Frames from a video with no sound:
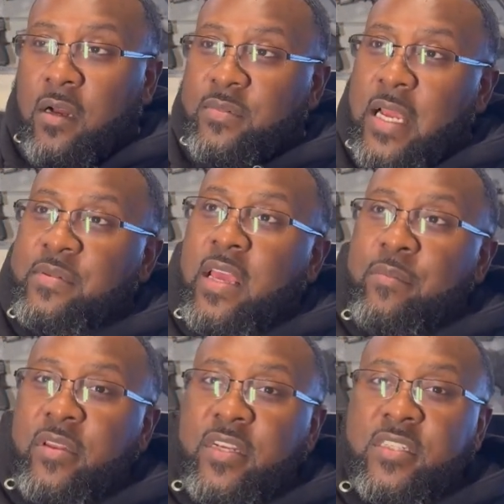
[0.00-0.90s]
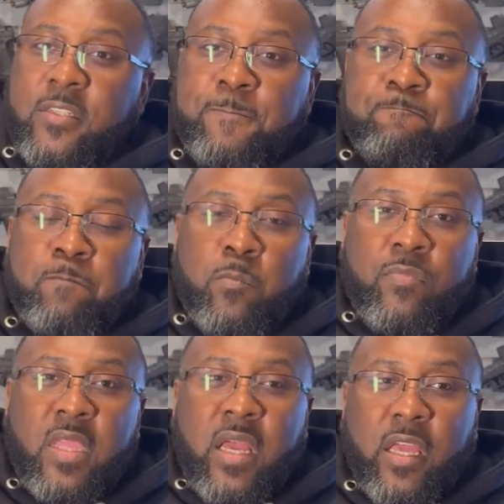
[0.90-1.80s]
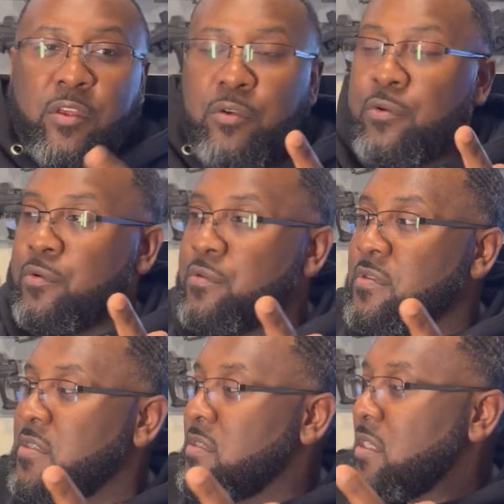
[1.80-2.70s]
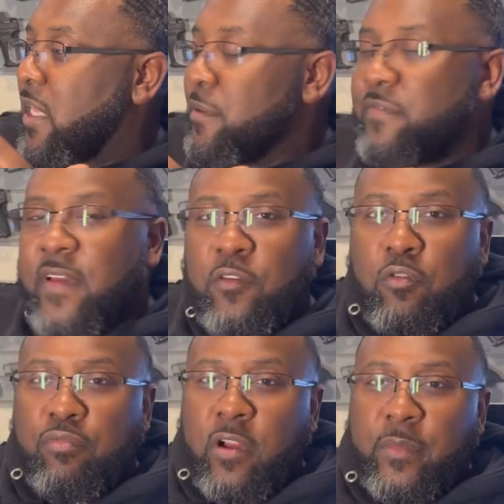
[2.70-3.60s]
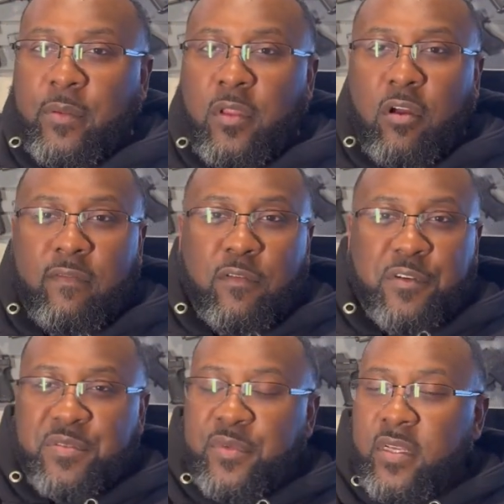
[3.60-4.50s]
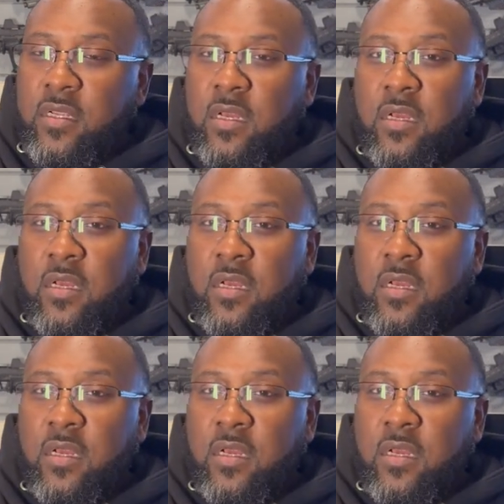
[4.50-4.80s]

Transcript: types of ammunition. I think it was Federal Premium Law Enforcement,